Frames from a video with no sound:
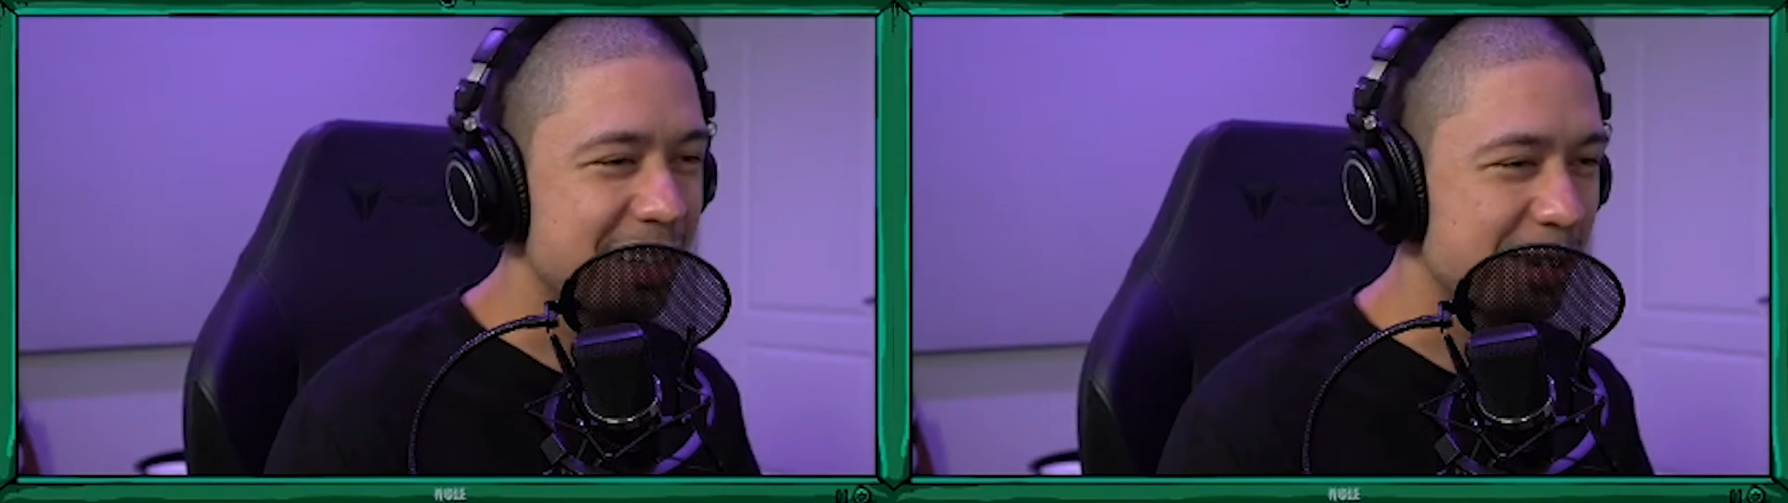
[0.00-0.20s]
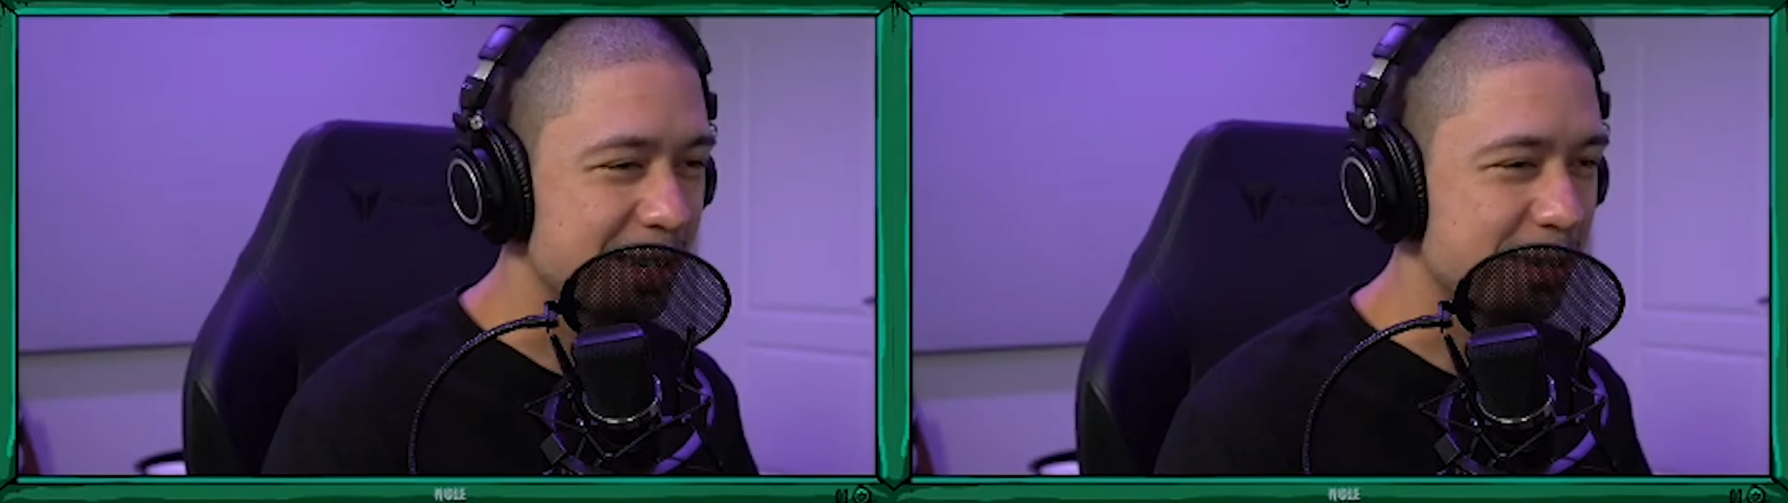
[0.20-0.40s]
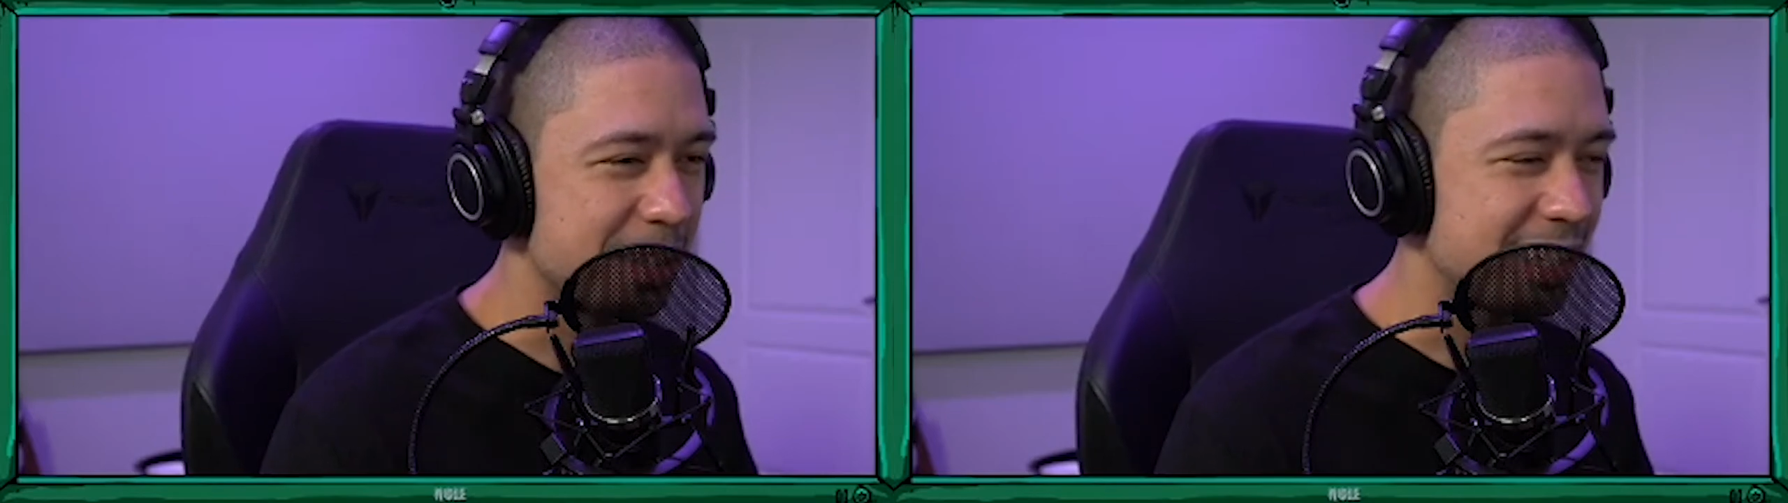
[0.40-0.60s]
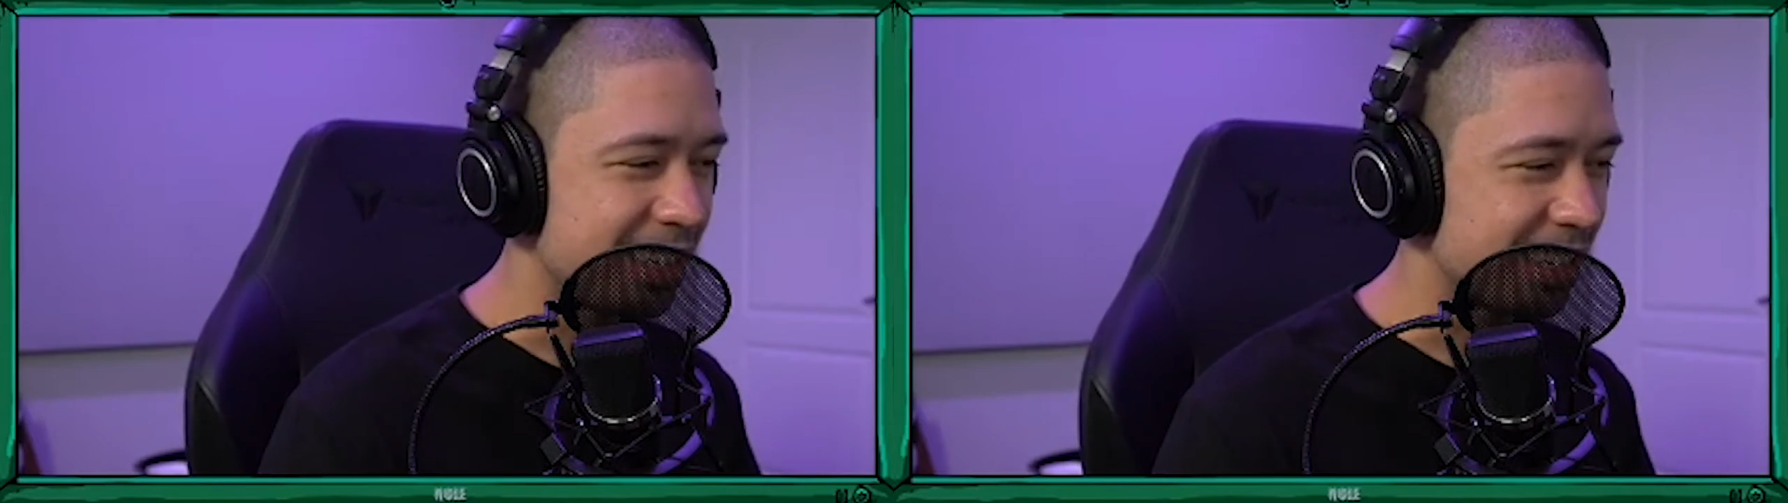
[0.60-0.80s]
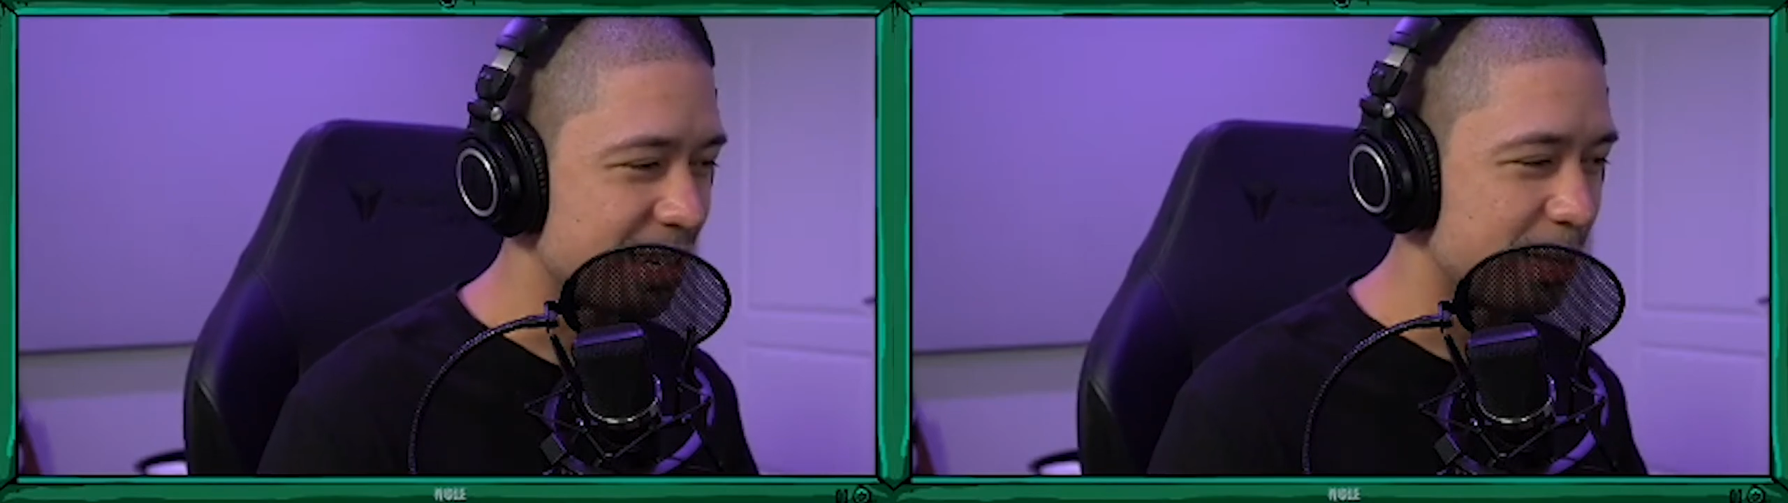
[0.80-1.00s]
trust me, this
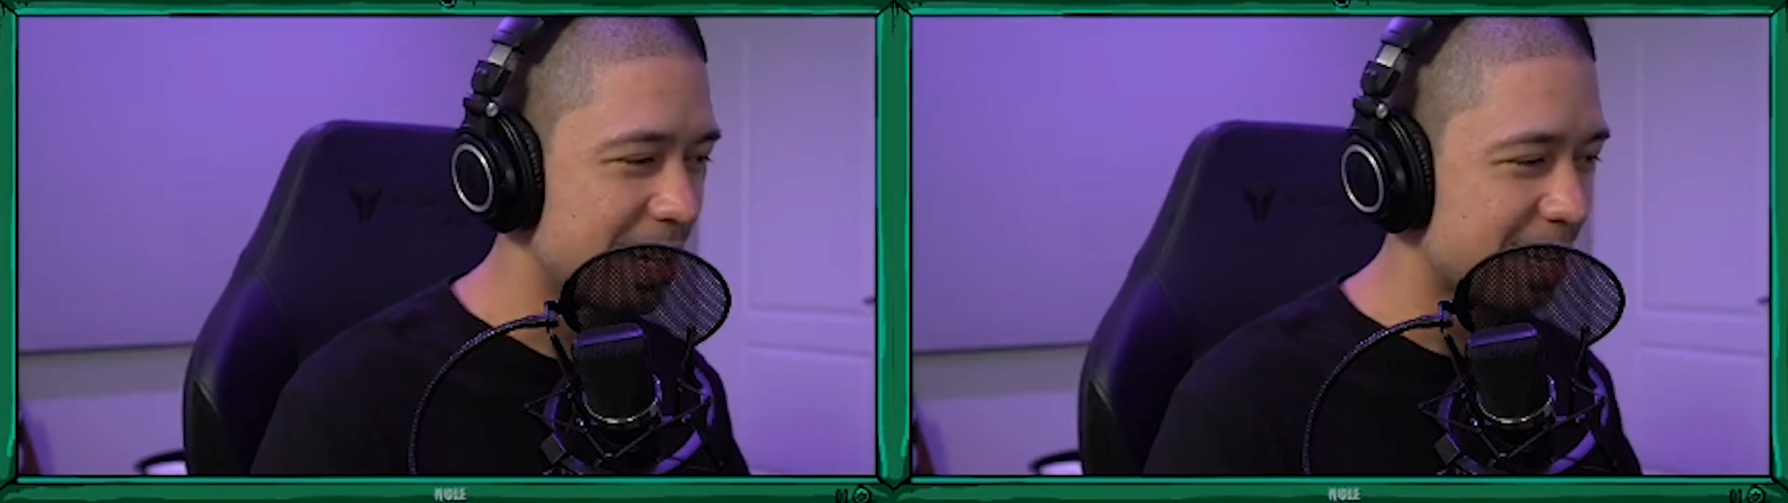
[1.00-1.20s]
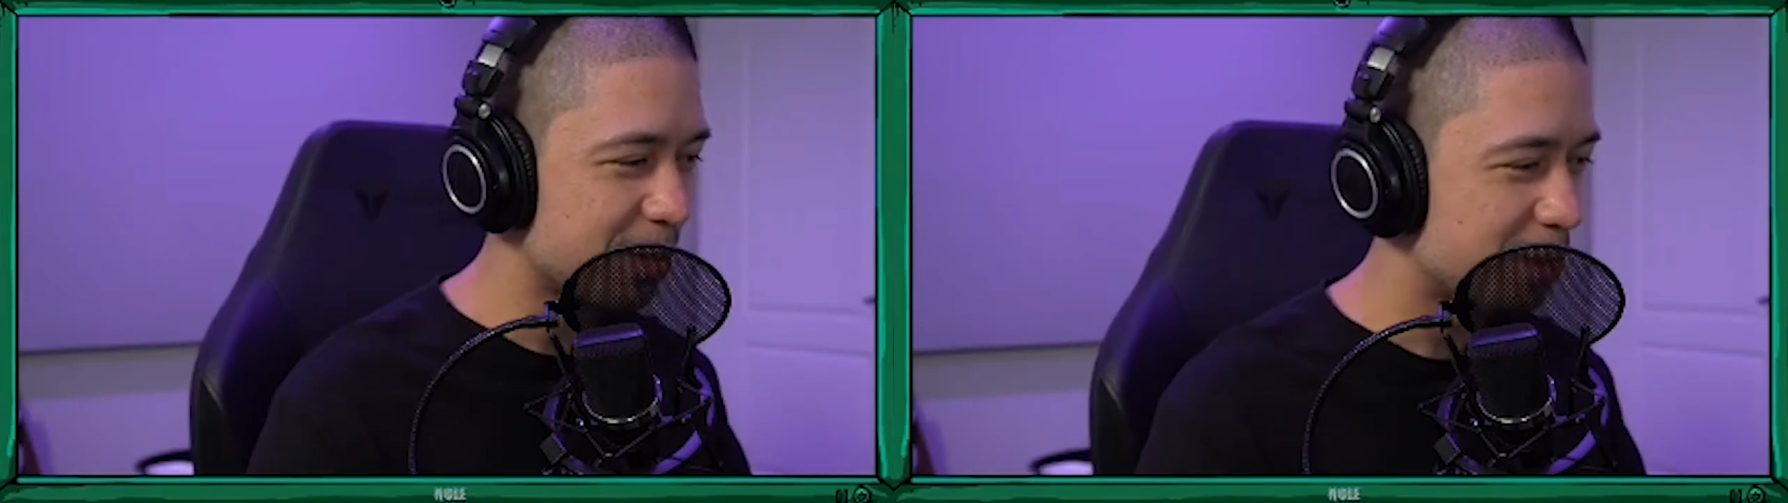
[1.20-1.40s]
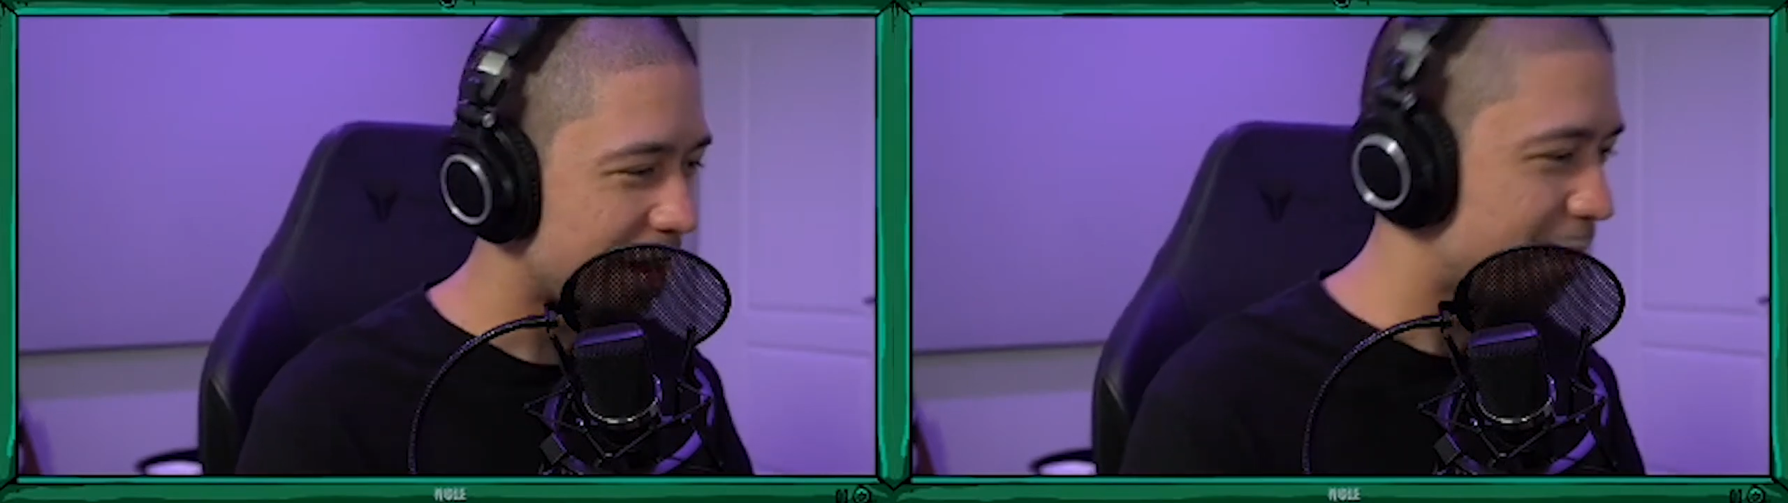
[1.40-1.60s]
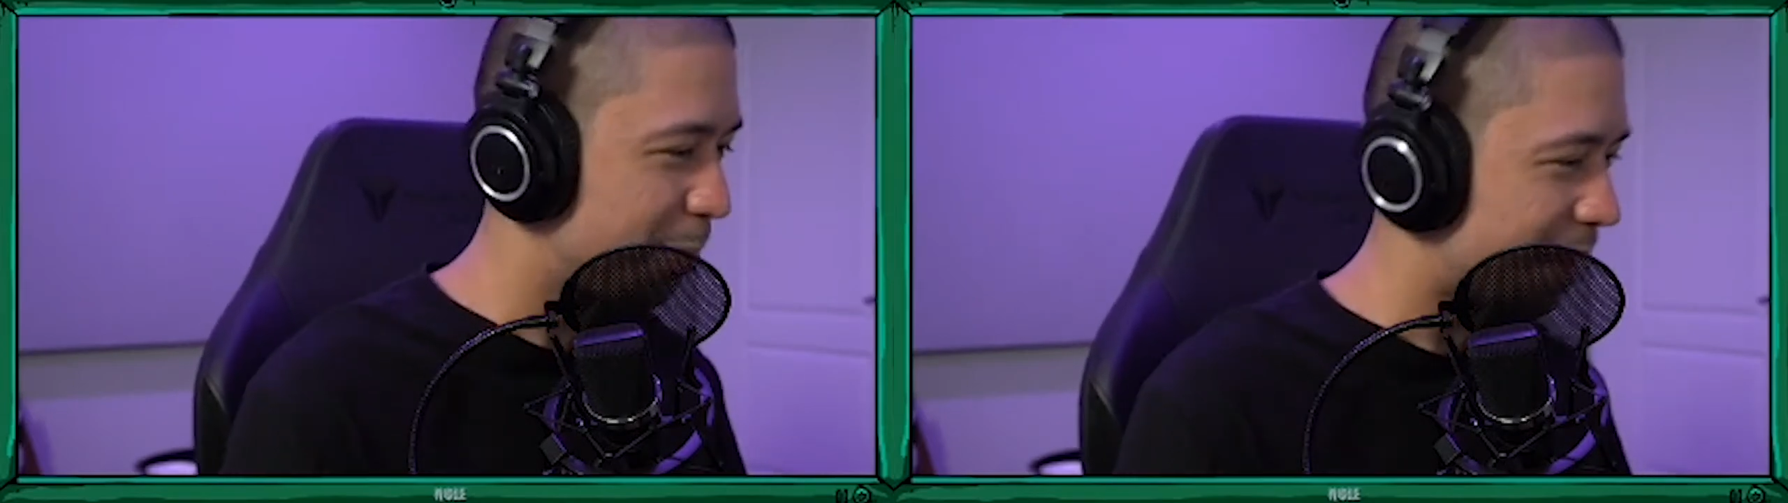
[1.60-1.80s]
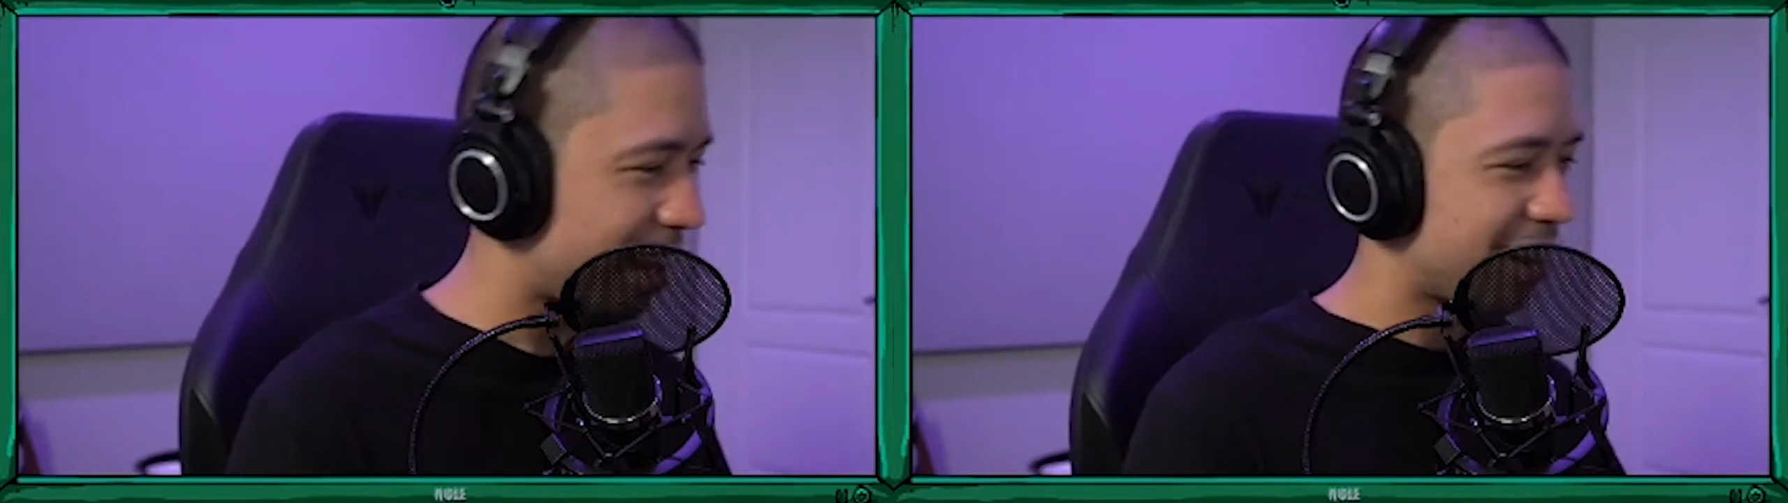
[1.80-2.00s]
shit's gonna make it way
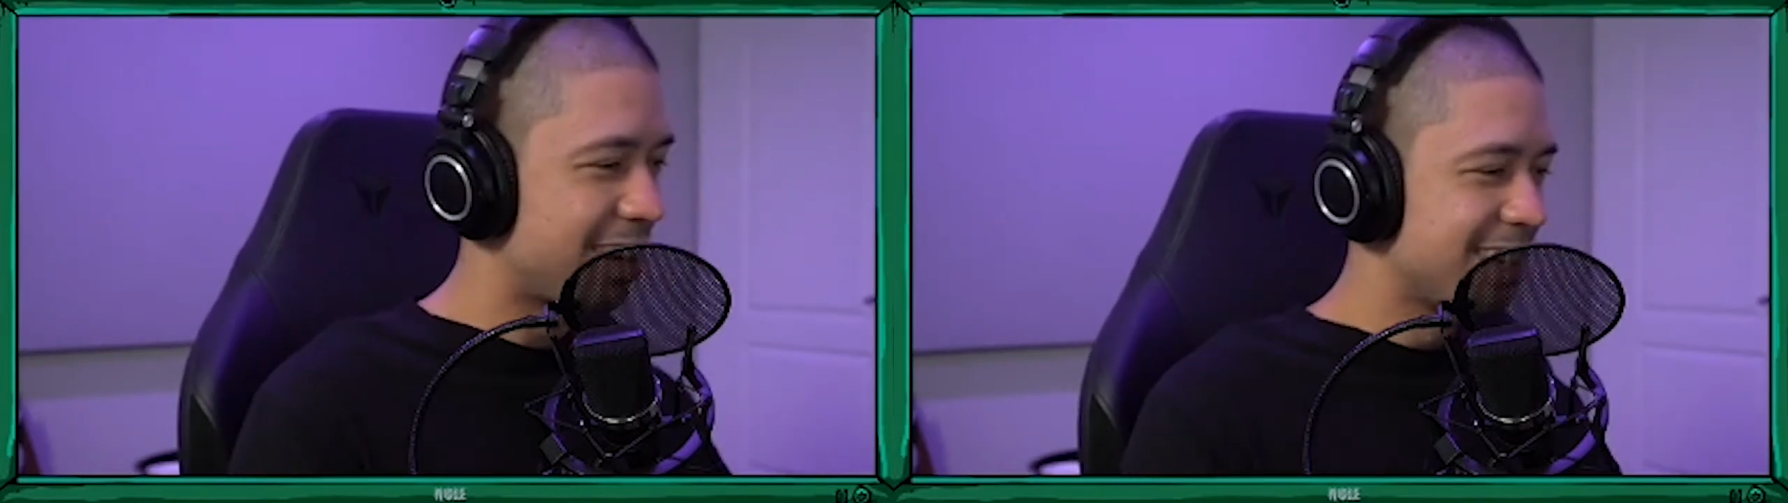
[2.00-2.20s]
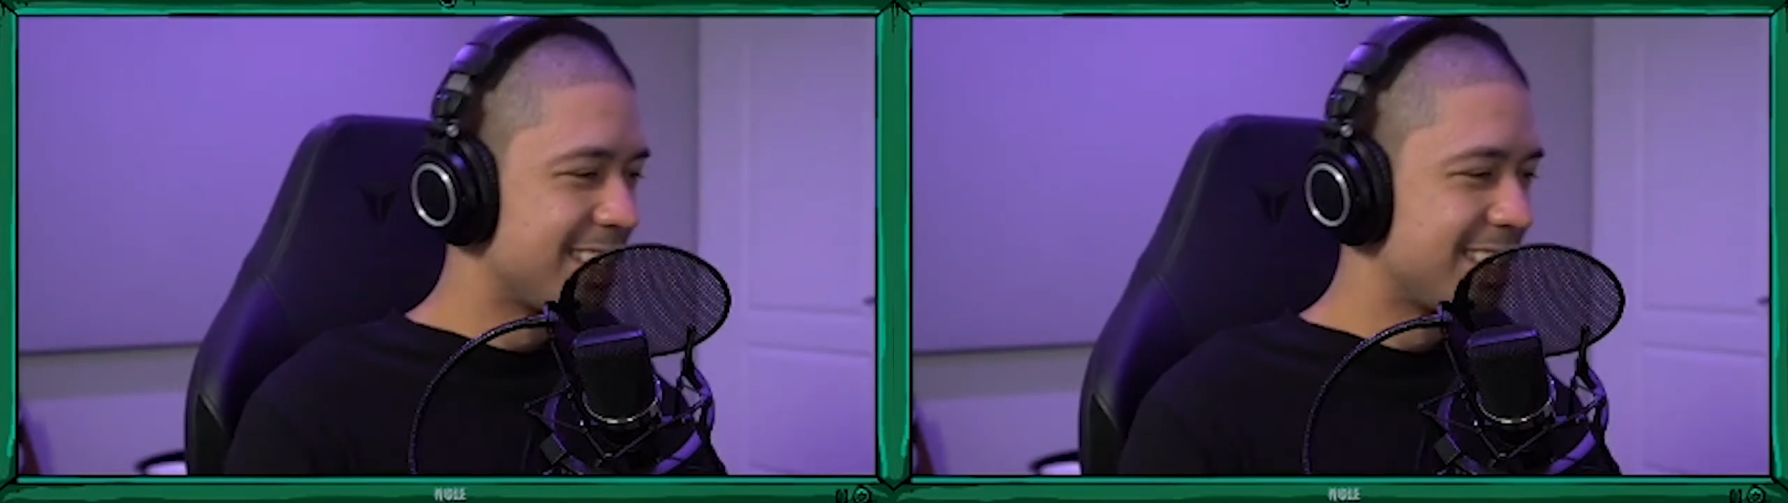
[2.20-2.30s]
better.